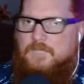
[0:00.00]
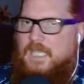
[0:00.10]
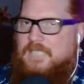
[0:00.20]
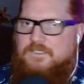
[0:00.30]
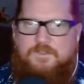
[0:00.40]

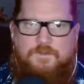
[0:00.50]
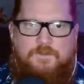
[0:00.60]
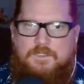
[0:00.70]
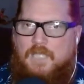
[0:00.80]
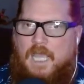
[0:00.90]
Has to.
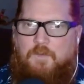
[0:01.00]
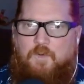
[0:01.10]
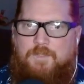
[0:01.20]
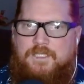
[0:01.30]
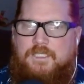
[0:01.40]
I
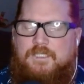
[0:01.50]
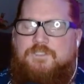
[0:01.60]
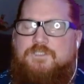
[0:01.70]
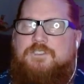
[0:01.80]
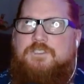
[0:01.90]
will be
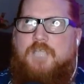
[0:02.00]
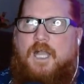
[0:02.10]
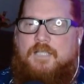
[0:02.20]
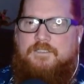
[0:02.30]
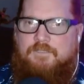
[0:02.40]

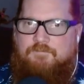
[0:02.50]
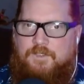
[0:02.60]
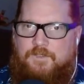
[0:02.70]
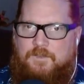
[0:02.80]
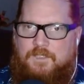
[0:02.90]
shocked if
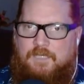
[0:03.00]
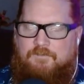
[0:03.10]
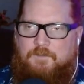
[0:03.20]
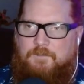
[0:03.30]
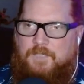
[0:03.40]
they don't
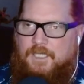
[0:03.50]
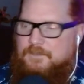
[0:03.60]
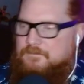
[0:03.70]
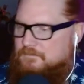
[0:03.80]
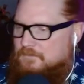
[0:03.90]
have him
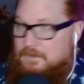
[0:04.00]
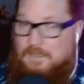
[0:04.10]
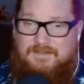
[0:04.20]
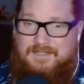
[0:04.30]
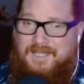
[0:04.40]
die. And
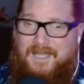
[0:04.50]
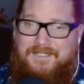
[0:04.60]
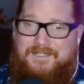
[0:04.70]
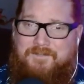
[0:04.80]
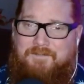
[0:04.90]
I'm kind
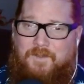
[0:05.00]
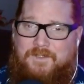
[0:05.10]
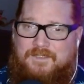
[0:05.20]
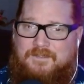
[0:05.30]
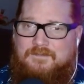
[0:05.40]
of
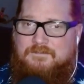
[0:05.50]
disappointed